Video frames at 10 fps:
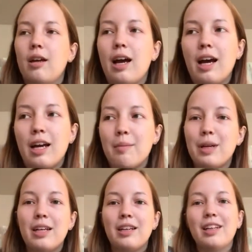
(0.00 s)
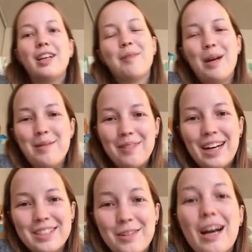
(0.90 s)
I immediately got
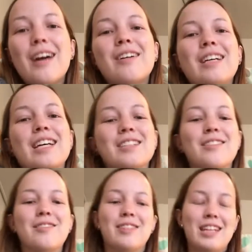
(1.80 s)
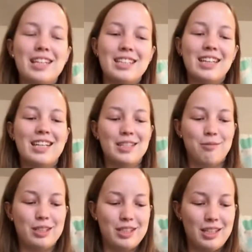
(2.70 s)
so the next thing I
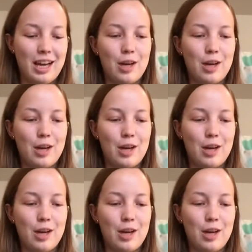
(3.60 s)
did was